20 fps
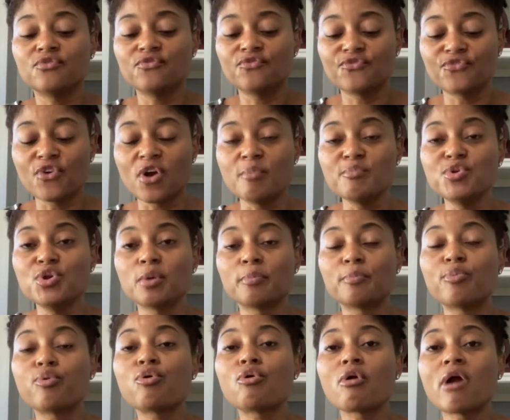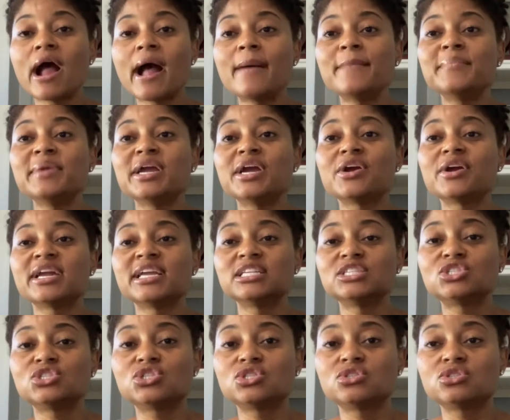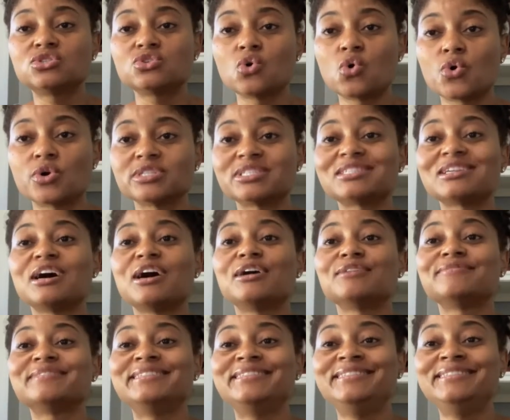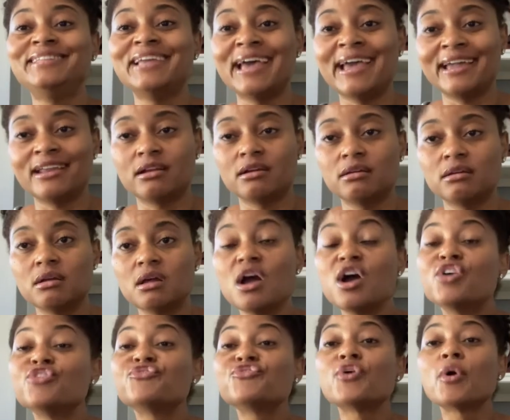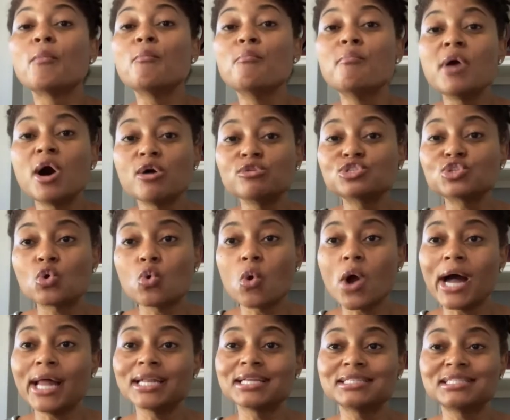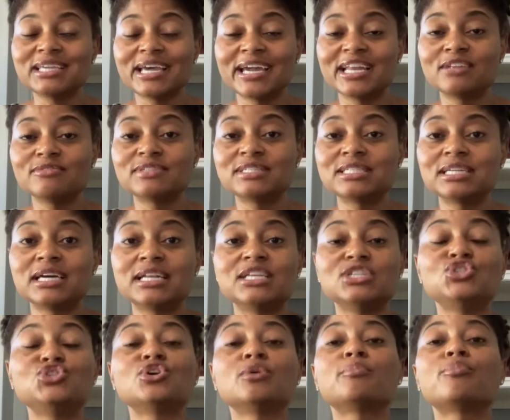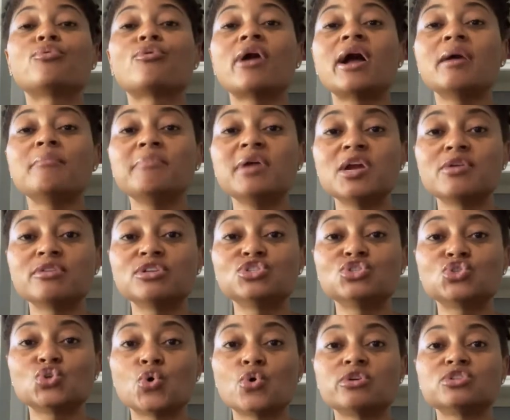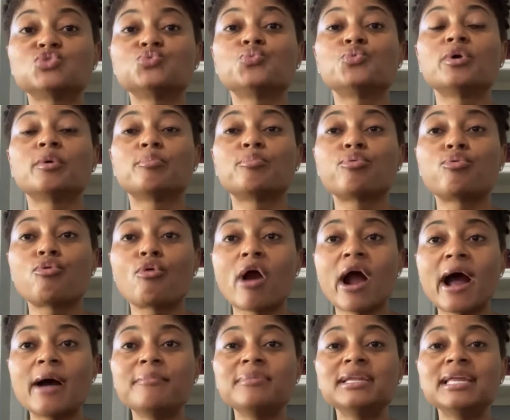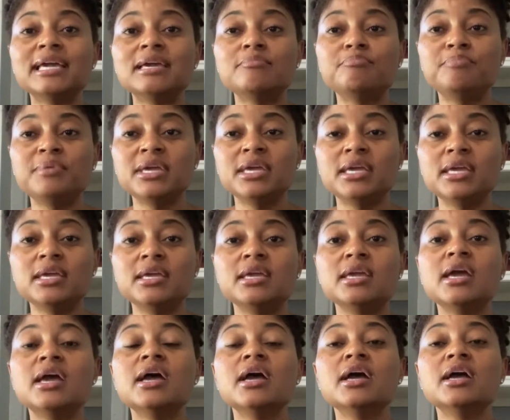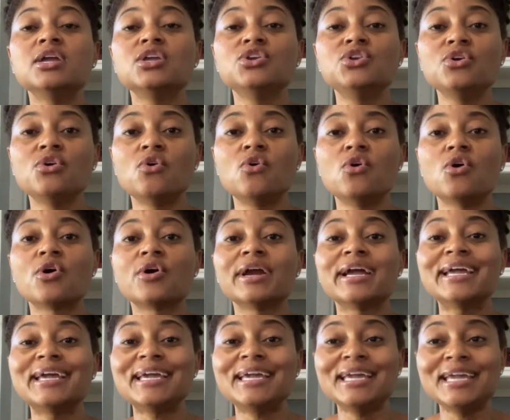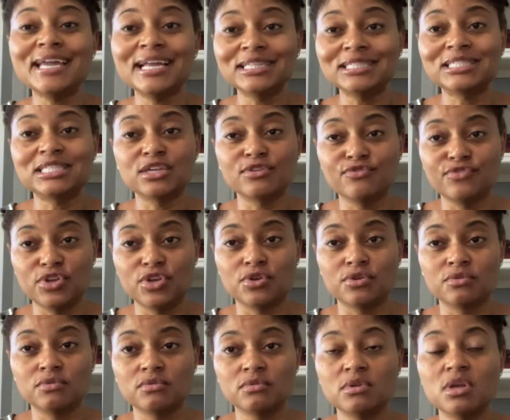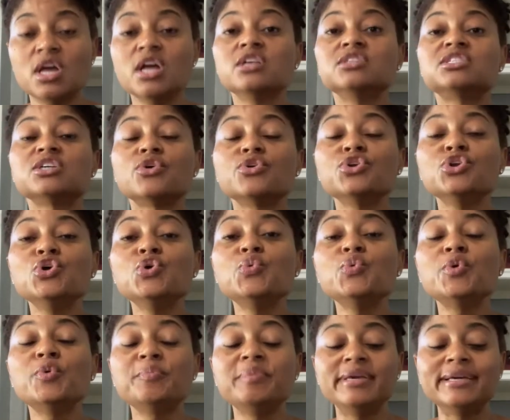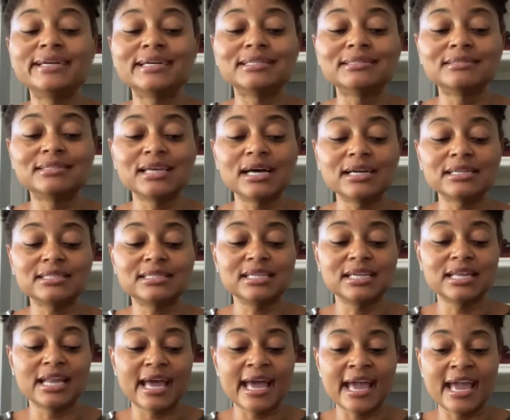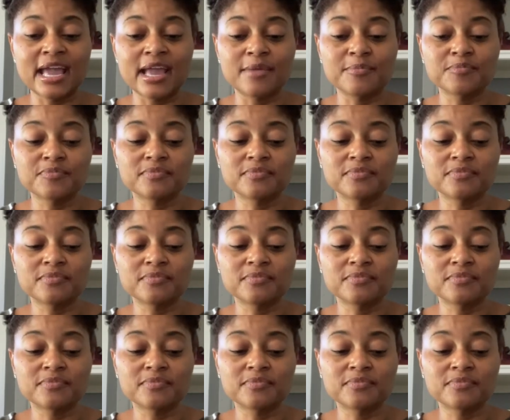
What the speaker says: from your primary source of data. For most qualitative studies, your primary source will probably be your interview. So you will be conducting an